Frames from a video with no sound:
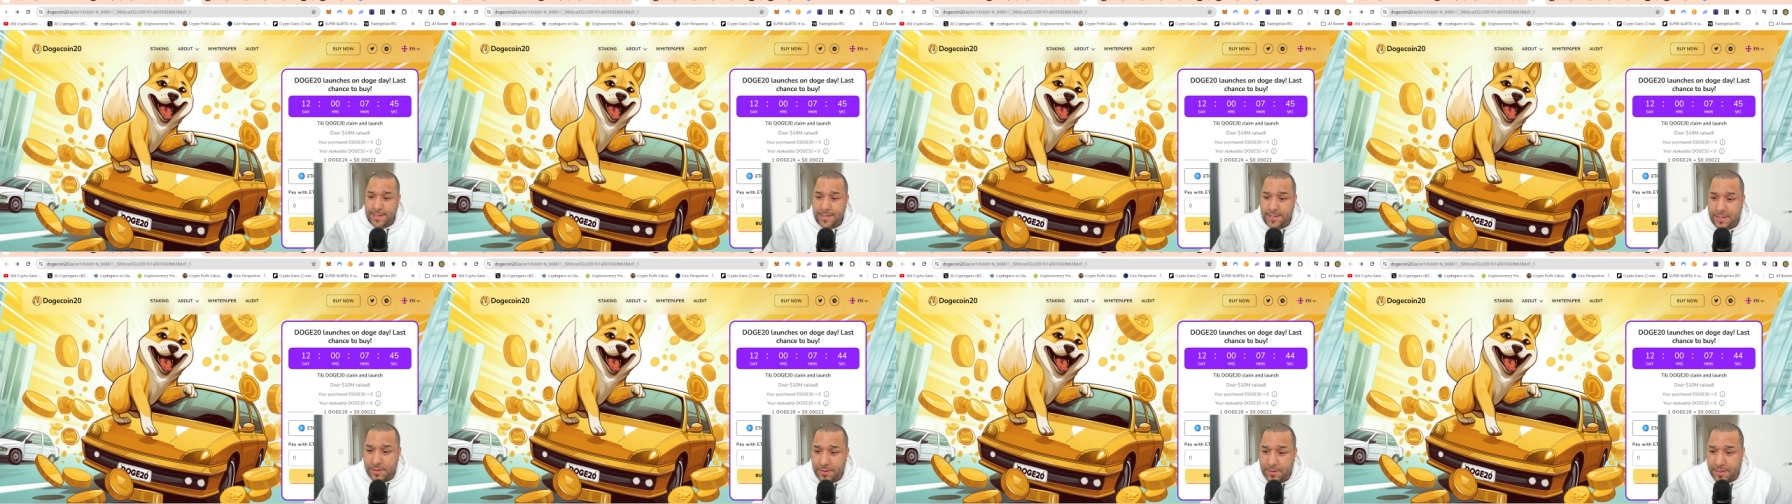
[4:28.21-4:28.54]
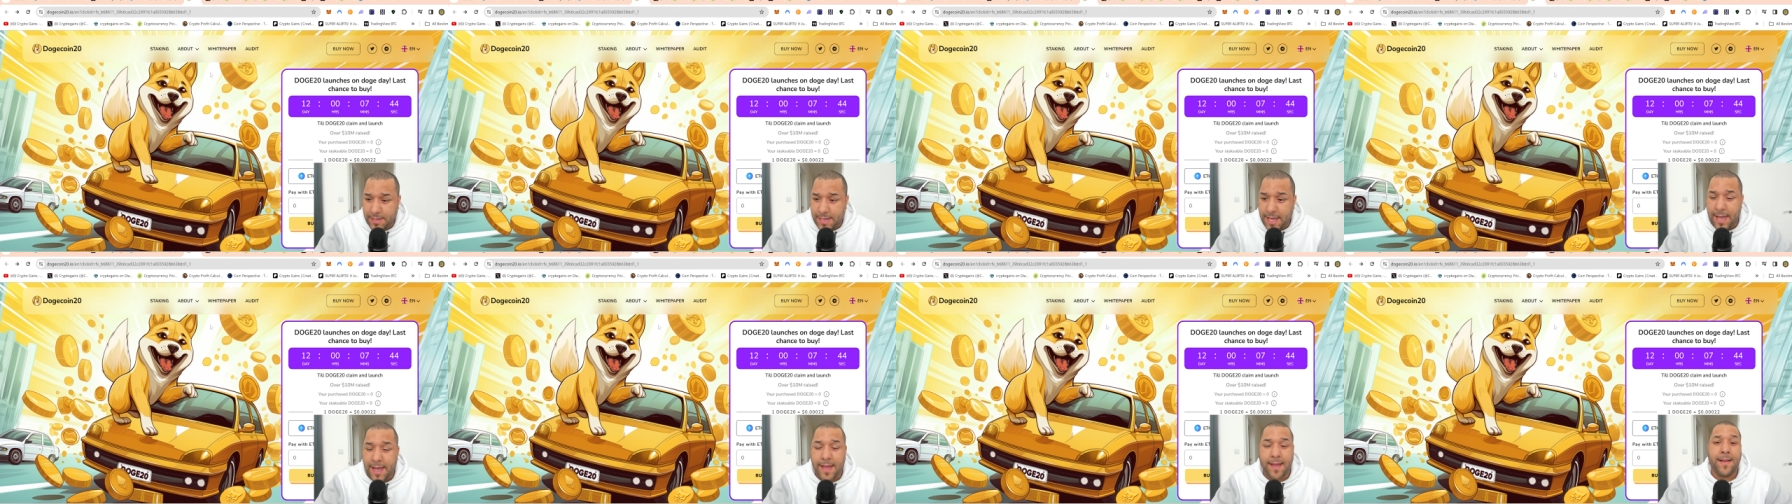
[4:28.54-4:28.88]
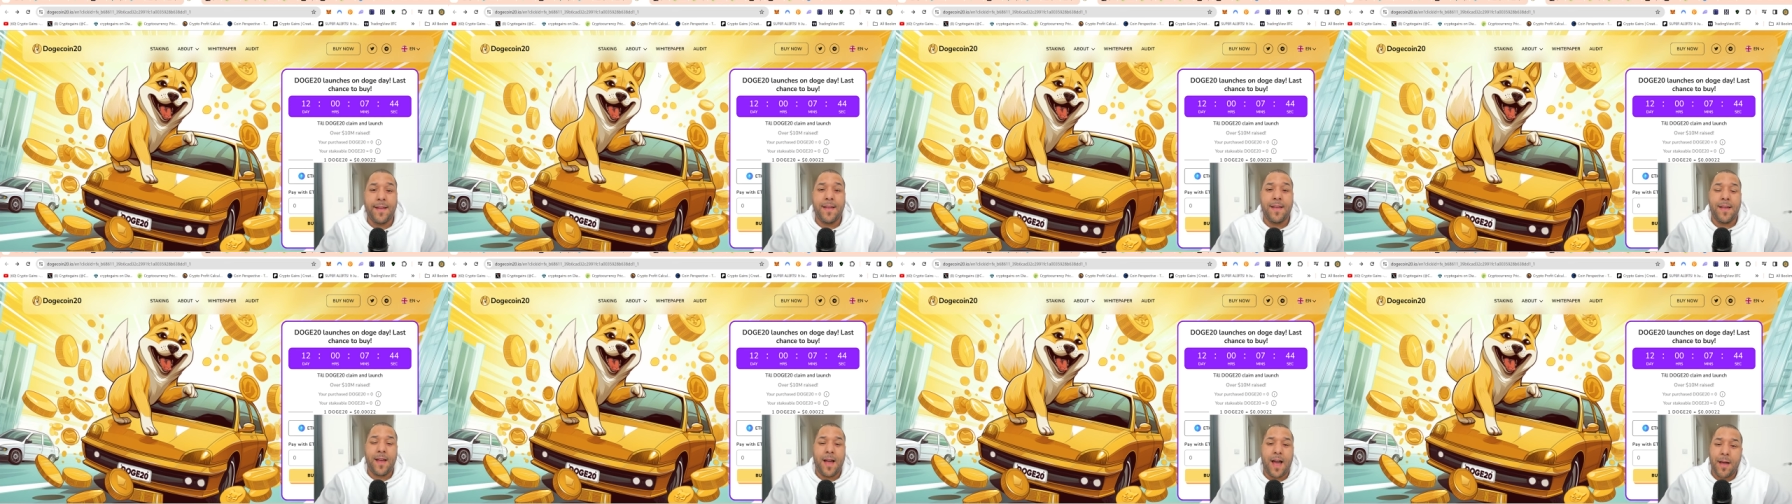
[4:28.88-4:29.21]
So yeah,
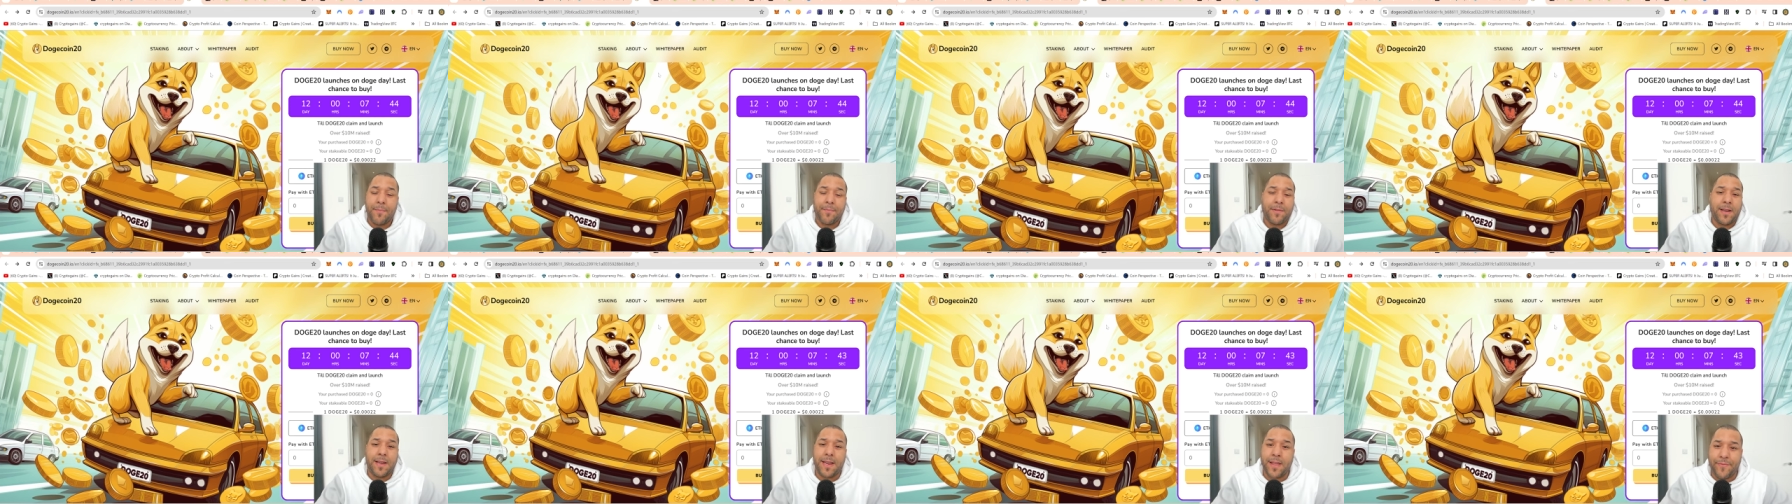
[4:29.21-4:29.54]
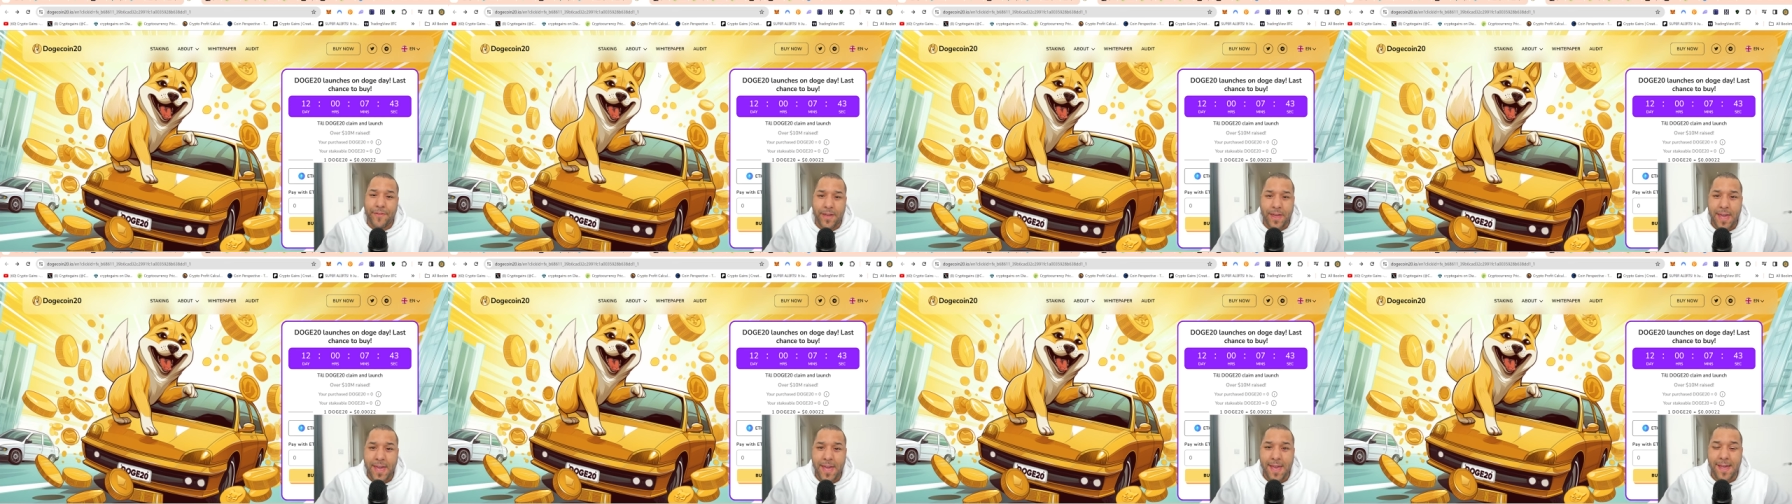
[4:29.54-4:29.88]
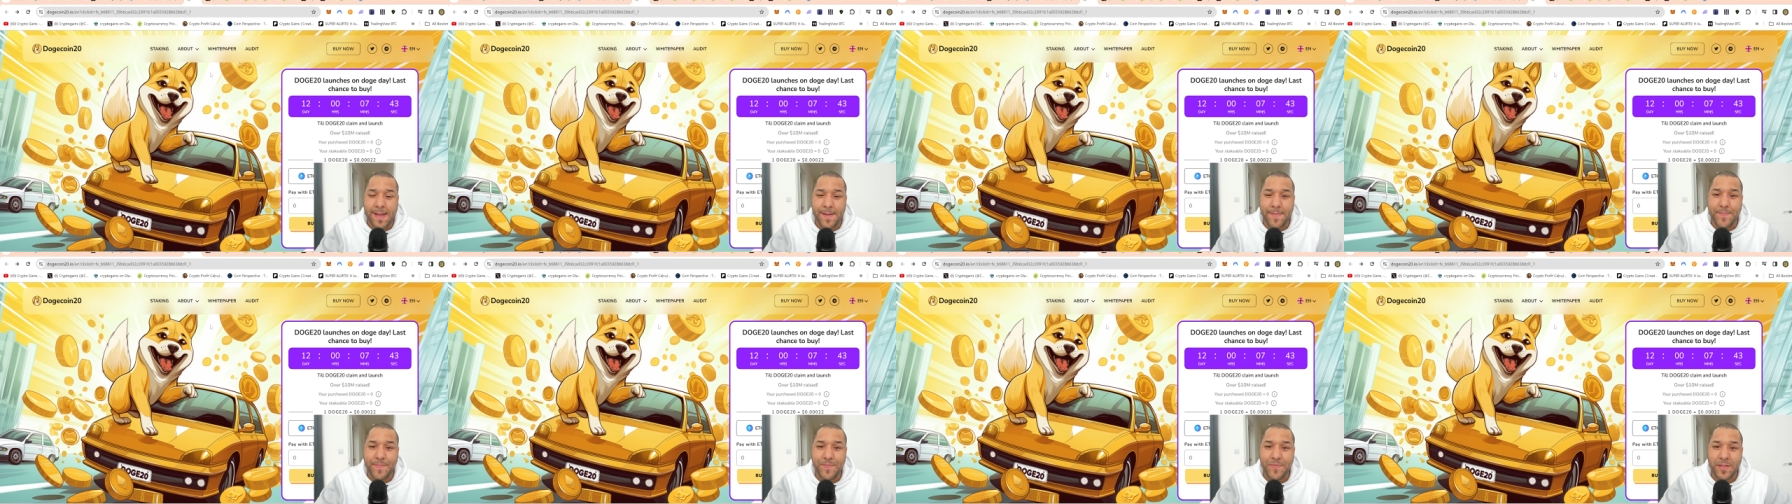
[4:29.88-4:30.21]
I'm going to leave it
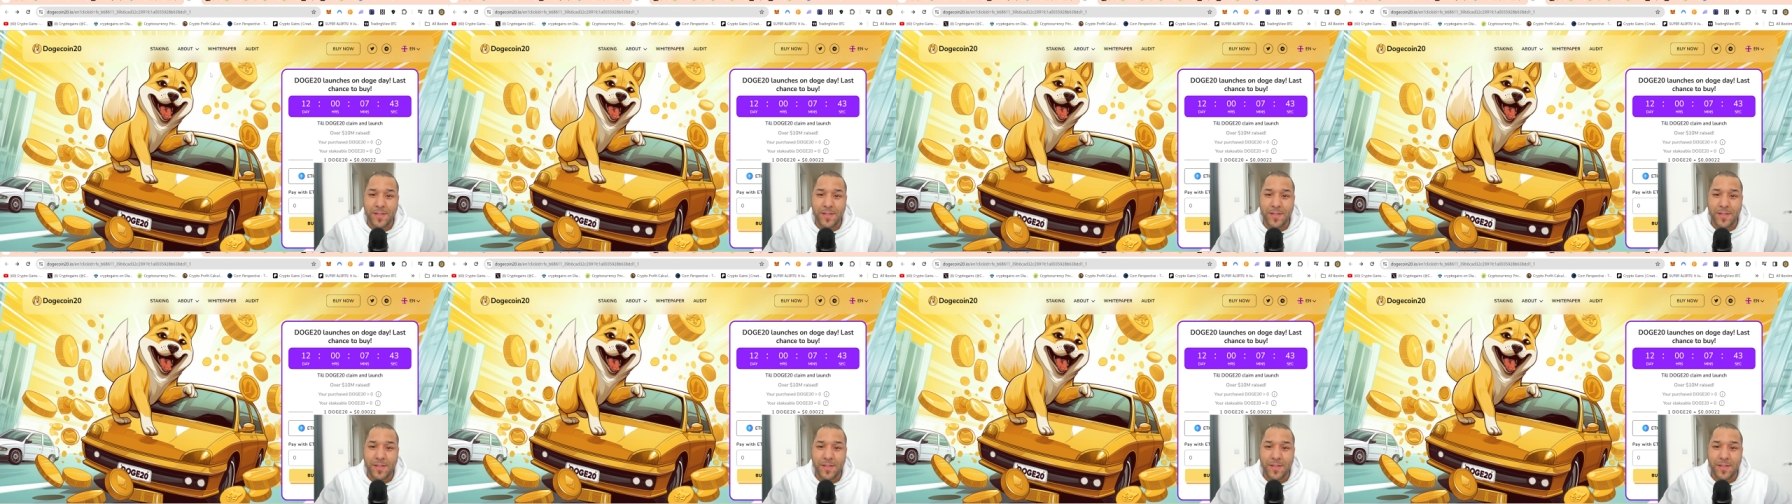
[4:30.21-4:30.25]
here.